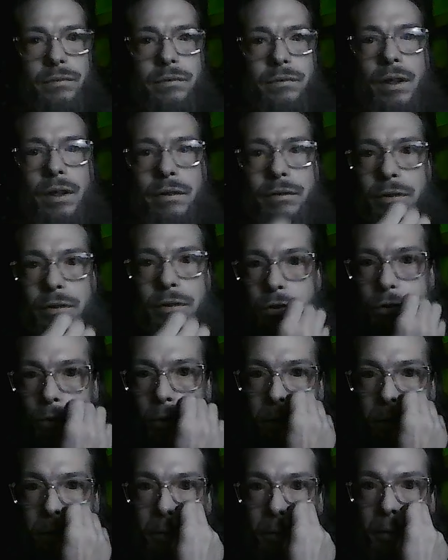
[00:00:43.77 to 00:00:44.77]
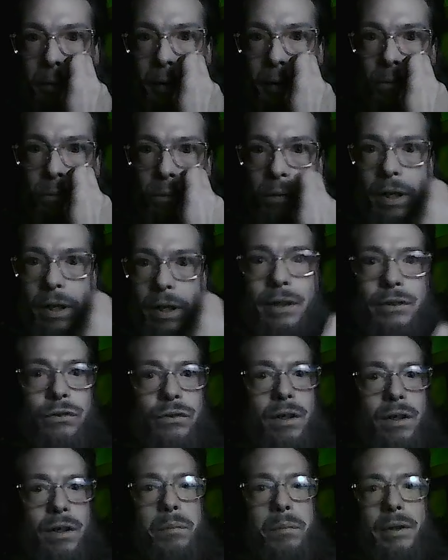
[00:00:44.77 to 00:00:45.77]
I'm just showing you a random flash
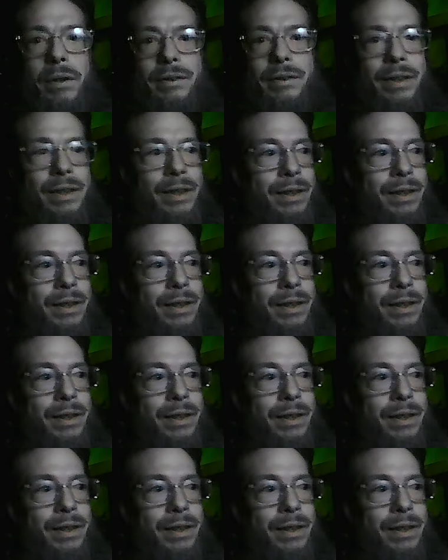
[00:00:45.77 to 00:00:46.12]
drive, but